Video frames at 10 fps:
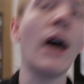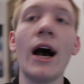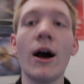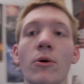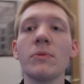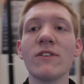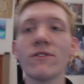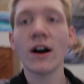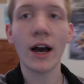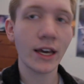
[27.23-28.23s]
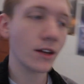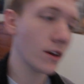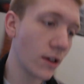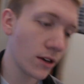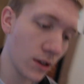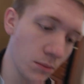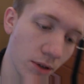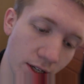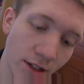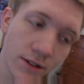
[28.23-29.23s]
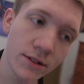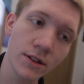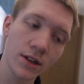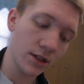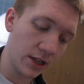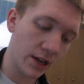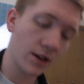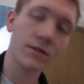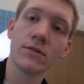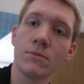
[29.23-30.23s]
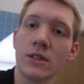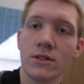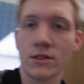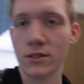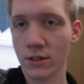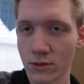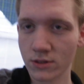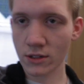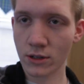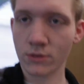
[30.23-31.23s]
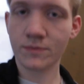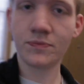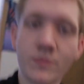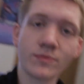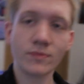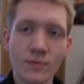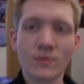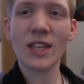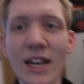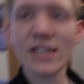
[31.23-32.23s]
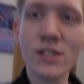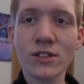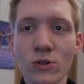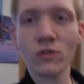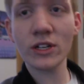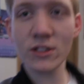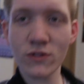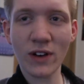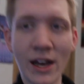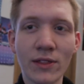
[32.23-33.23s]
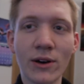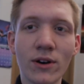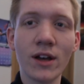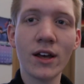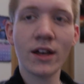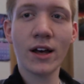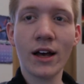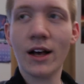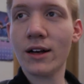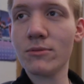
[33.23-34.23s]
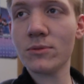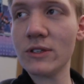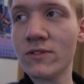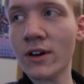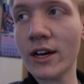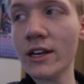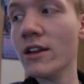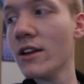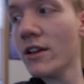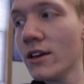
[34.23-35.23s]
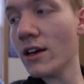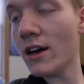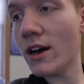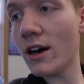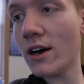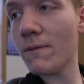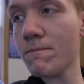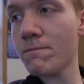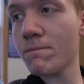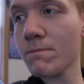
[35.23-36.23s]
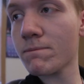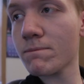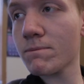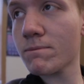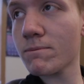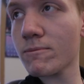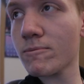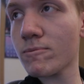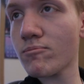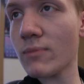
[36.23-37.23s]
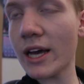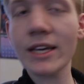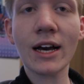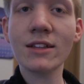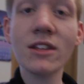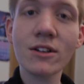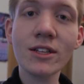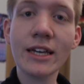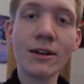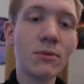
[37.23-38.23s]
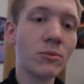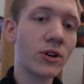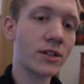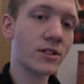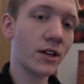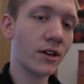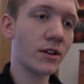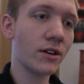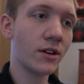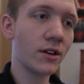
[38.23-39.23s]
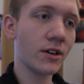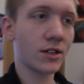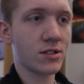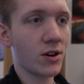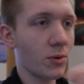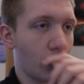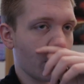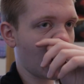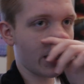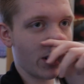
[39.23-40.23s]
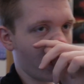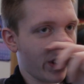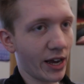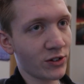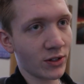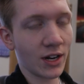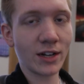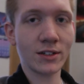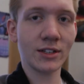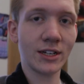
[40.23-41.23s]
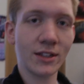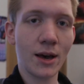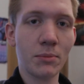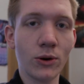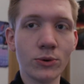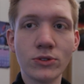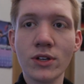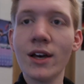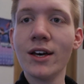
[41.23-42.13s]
I'll be fine. But yeah, business a little slow. It's it's fine though. I'm gonna be fine. Um, I, I literally can't remember what I said because I know people got the notification. Then I deleted that post,